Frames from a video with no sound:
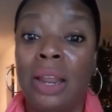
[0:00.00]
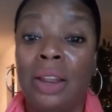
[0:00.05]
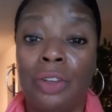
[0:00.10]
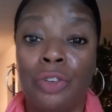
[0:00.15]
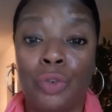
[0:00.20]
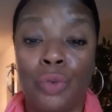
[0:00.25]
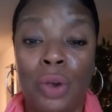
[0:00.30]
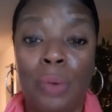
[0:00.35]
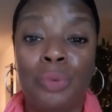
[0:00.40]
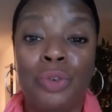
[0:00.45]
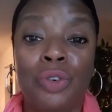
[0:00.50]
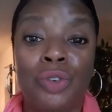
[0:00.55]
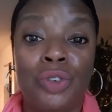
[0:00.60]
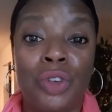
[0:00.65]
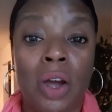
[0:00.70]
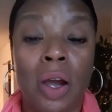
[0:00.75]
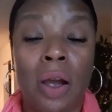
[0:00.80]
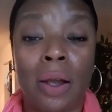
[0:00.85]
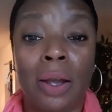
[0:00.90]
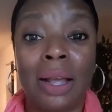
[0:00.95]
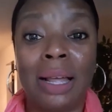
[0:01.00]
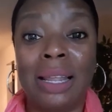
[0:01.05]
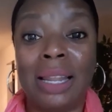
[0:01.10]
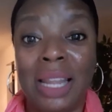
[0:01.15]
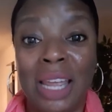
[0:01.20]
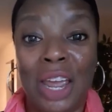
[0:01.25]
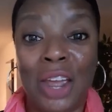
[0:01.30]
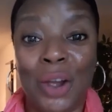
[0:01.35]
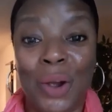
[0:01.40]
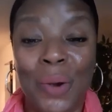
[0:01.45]
The scriptures are
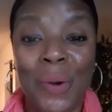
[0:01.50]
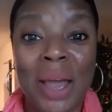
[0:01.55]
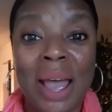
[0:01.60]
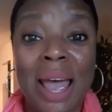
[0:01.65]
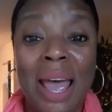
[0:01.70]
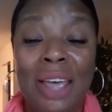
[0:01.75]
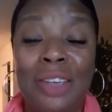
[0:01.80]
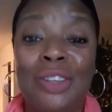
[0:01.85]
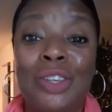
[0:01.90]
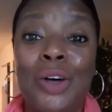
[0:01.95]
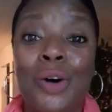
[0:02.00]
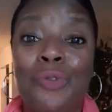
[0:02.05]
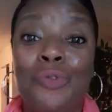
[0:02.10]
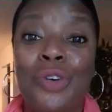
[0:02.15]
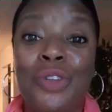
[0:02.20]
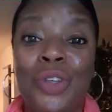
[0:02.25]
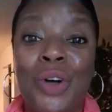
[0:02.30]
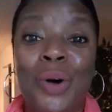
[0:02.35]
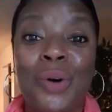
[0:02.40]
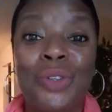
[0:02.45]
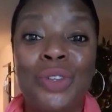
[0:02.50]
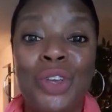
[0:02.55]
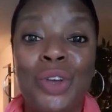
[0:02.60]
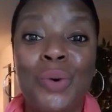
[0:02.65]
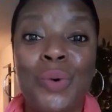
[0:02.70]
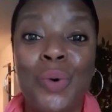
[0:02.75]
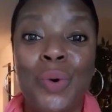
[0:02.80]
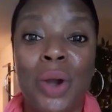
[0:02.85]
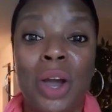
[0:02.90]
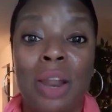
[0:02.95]
clear. And so for those of
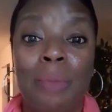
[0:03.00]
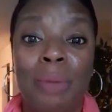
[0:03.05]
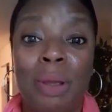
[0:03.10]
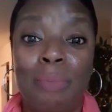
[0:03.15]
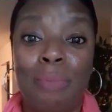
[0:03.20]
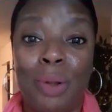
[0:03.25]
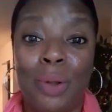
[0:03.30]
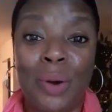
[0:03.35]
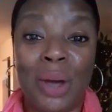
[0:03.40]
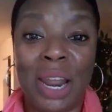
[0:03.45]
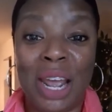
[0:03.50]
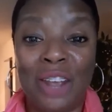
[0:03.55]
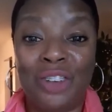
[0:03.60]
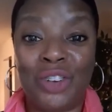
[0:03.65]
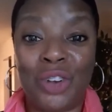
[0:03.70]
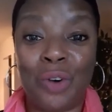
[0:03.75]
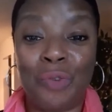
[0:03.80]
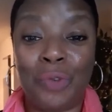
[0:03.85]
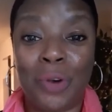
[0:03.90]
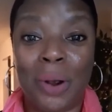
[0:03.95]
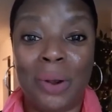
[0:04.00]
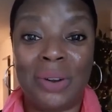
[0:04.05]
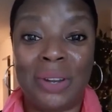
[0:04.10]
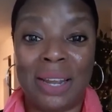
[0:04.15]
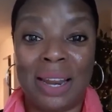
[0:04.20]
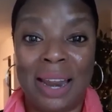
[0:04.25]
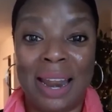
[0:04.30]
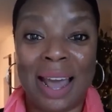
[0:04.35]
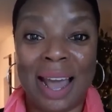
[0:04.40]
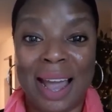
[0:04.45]
you who are going to be blowing that shofar
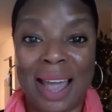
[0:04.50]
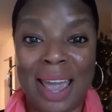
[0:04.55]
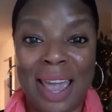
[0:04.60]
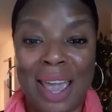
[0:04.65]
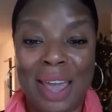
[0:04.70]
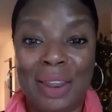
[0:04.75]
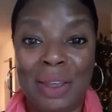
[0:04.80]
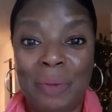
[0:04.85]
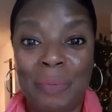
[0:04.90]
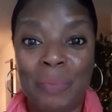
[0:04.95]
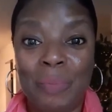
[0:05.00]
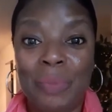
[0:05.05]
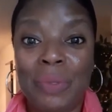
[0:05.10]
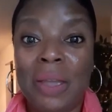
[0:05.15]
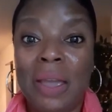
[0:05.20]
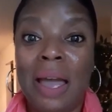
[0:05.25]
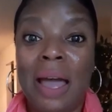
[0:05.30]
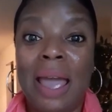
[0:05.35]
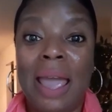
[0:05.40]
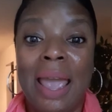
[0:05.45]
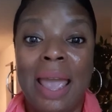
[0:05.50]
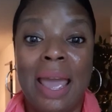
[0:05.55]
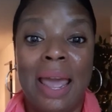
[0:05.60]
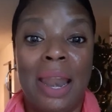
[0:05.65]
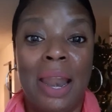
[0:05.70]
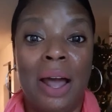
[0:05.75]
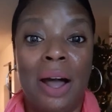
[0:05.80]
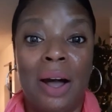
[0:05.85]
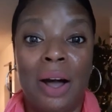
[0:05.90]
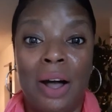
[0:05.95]
tonight,
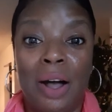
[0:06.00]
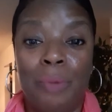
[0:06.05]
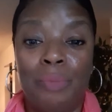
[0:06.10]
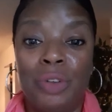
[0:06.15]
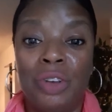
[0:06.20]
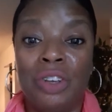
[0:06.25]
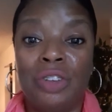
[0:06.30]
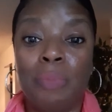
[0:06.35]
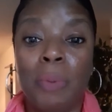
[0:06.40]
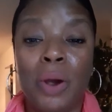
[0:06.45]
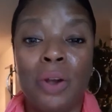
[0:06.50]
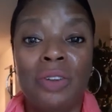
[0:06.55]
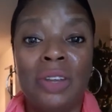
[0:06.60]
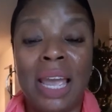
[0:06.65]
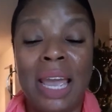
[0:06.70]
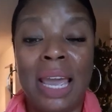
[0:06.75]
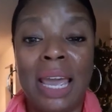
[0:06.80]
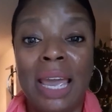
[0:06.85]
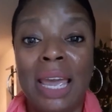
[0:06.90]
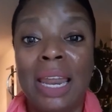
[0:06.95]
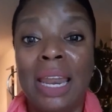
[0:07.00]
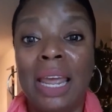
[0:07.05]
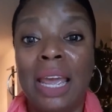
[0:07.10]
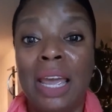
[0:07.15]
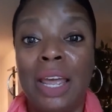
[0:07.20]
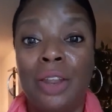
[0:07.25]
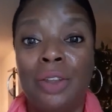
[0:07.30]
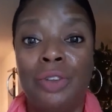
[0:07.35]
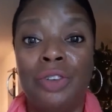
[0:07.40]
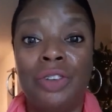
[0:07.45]
and um, just partaking
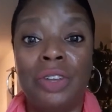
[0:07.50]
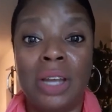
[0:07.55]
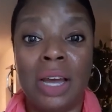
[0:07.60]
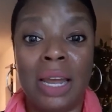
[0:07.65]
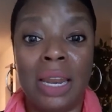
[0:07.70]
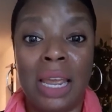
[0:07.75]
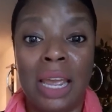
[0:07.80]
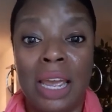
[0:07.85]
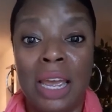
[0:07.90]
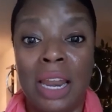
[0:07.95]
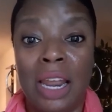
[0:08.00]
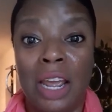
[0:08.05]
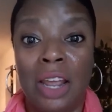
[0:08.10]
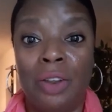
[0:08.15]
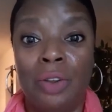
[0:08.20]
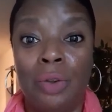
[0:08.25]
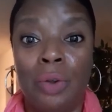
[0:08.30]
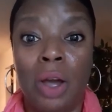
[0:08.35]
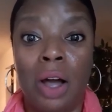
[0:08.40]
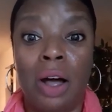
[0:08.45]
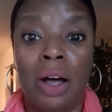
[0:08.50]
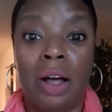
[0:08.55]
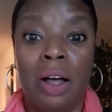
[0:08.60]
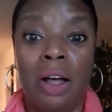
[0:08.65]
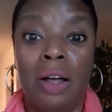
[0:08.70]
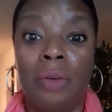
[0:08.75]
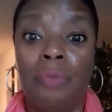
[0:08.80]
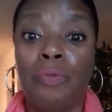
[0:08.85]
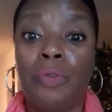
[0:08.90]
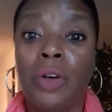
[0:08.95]
and studying and
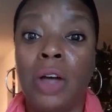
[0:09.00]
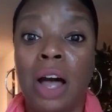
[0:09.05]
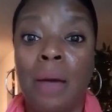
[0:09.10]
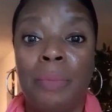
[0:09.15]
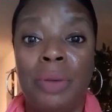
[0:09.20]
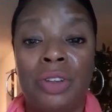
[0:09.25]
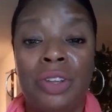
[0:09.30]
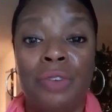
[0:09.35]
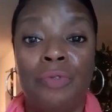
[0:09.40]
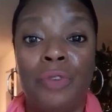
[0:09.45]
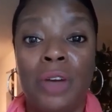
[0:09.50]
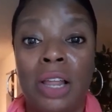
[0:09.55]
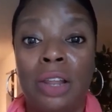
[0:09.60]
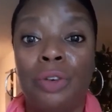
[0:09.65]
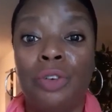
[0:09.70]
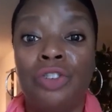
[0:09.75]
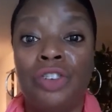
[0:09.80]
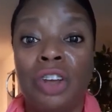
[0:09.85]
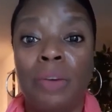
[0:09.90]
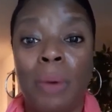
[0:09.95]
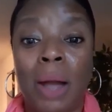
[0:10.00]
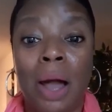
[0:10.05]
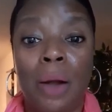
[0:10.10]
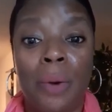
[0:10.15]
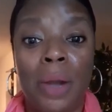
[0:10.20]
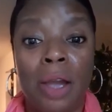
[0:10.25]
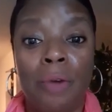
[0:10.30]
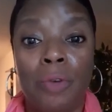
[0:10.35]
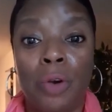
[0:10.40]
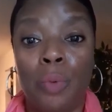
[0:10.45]
uh, coming to fellowship,
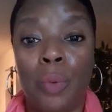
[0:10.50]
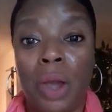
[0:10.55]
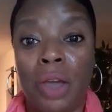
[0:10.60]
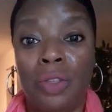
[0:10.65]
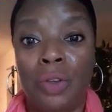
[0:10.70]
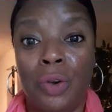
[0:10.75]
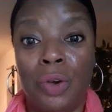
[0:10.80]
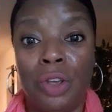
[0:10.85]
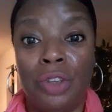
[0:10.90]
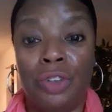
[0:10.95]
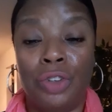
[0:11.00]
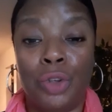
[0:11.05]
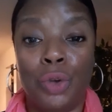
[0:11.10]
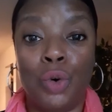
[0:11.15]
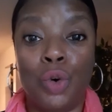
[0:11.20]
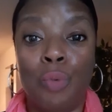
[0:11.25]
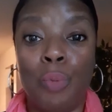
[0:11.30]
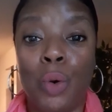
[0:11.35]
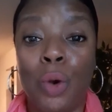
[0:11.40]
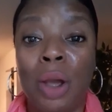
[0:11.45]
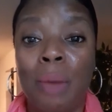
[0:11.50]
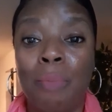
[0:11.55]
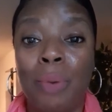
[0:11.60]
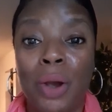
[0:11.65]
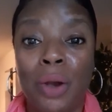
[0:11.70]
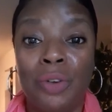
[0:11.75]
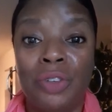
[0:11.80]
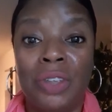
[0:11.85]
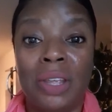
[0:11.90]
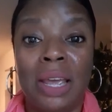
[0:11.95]
however, whether it's Zoom or in
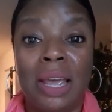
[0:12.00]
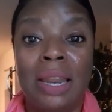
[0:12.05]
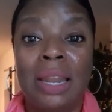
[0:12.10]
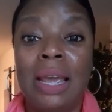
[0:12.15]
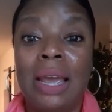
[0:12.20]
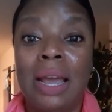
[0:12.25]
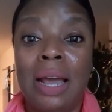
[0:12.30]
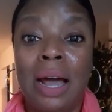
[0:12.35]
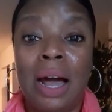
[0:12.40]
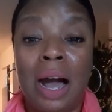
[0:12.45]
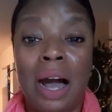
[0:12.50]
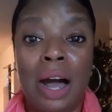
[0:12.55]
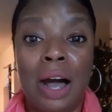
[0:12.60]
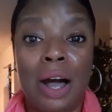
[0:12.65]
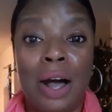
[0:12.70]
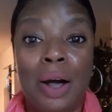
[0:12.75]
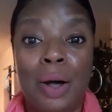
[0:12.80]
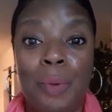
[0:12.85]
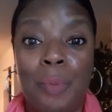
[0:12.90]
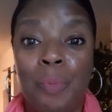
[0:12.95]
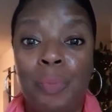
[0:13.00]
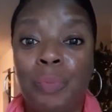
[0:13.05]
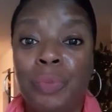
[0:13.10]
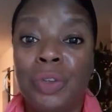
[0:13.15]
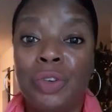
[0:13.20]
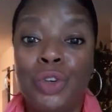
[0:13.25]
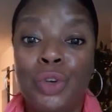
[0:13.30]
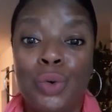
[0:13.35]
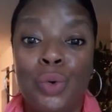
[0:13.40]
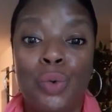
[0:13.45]
person, um,
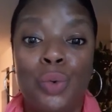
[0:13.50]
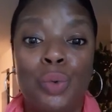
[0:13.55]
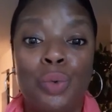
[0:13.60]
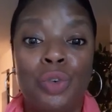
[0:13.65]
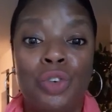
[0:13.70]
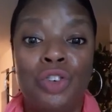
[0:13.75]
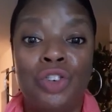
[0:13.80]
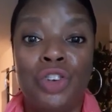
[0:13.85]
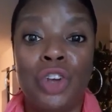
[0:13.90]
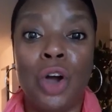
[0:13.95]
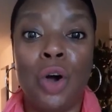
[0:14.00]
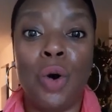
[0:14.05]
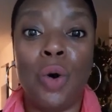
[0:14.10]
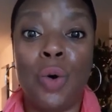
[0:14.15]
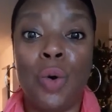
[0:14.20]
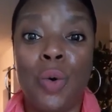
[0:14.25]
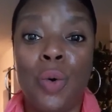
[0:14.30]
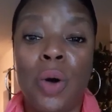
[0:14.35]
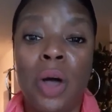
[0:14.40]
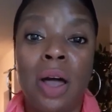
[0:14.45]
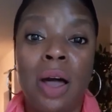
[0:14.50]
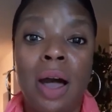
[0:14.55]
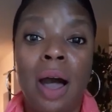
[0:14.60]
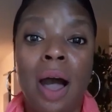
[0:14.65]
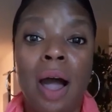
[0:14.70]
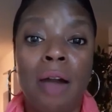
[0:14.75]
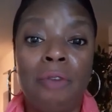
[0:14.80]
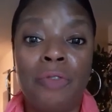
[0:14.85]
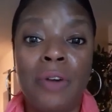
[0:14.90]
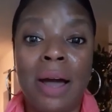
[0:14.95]
to show
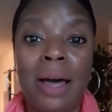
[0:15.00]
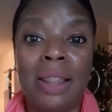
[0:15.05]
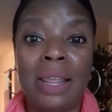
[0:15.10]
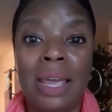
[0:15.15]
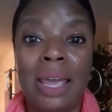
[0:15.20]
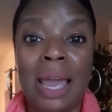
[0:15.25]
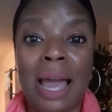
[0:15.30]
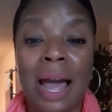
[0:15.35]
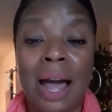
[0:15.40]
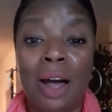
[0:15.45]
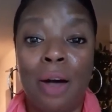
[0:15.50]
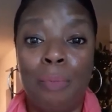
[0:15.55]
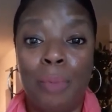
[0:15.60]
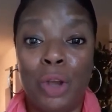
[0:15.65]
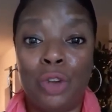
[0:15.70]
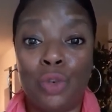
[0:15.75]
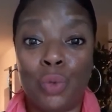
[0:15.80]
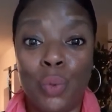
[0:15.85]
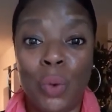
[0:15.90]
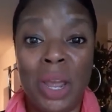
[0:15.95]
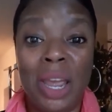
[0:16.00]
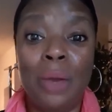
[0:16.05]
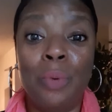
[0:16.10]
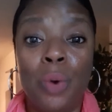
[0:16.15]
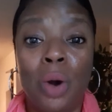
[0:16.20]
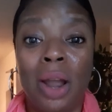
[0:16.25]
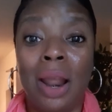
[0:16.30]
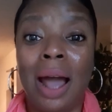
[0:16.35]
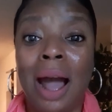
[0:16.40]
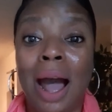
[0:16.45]
our Father Yah, how much we
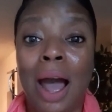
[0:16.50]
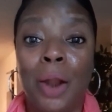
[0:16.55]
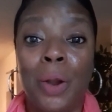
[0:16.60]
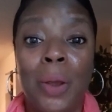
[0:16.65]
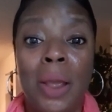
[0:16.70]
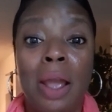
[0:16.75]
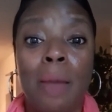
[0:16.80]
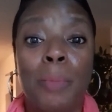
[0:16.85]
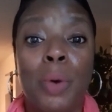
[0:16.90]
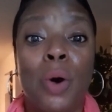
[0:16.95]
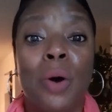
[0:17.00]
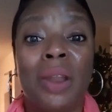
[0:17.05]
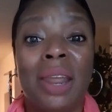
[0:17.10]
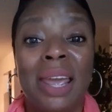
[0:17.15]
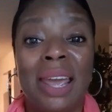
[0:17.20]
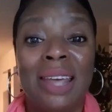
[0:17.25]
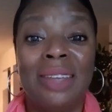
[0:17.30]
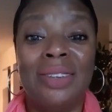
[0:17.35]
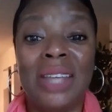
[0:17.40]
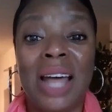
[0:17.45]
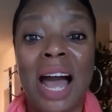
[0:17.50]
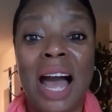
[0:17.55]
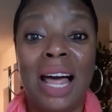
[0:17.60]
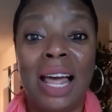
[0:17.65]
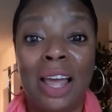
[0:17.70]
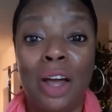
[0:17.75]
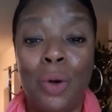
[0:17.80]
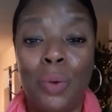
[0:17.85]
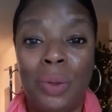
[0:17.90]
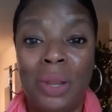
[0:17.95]
want to honor him on his
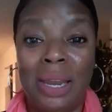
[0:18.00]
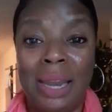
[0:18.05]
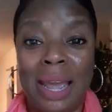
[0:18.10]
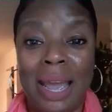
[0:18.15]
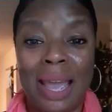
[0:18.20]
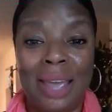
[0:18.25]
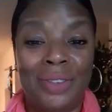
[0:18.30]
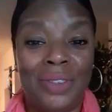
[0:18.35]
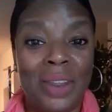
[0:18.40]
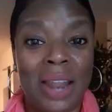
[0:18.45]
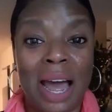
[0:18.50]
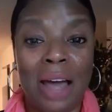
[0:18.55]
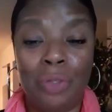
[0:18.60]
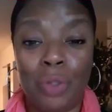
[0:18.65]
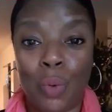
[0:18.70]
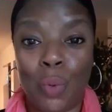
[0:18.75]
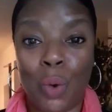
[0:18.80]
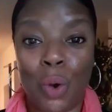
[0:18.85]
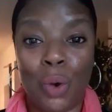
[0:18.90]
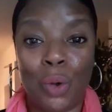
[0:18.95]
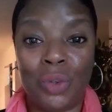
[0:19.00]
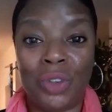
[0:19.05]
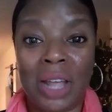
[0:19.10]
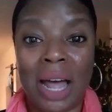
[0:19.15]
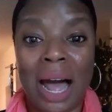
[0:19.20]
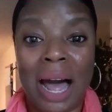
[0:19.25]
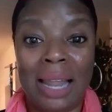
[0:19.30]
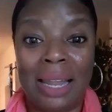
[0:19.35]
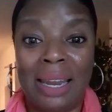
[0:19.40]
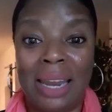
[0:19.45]
high holy days, not the world's
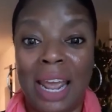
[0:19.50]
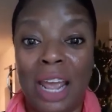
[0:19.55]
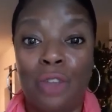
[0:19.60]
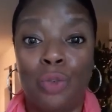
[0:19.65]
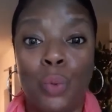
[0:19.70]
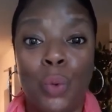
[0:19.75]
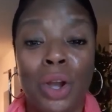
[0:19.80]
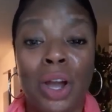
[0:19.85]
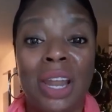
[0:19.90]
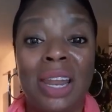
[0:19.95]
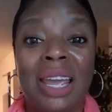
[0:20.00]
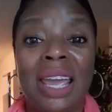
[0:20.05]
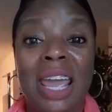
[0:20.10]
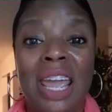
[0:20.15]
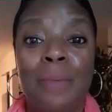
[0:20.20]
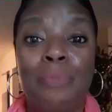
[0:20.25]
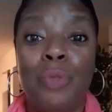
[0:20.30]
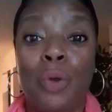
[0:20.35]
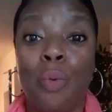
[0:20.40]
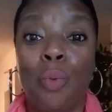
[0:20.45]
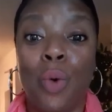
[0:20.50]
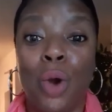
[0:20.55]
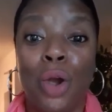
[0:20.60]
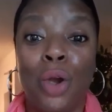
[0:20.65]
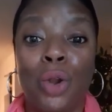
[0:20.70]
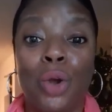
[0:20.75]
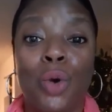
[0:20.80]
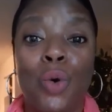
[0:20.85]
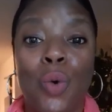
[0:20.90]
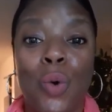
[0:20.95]
holidays. We're going to keep the
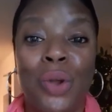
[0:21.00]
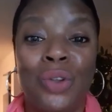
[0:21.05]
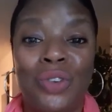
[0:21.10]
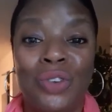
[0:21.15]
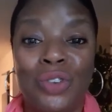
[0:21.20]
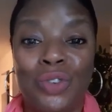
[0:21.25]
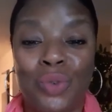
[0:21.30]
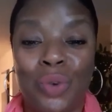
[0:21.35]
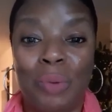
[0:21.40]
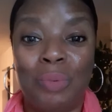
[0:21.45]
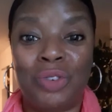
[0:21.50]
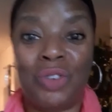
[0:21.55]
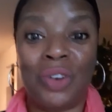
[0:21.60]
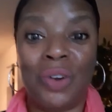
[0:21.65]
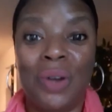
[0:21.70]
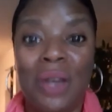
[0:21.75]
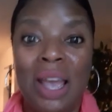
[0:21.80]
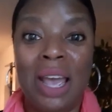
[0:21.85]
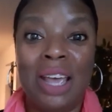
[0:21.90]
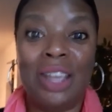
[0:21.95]
word according to scripture.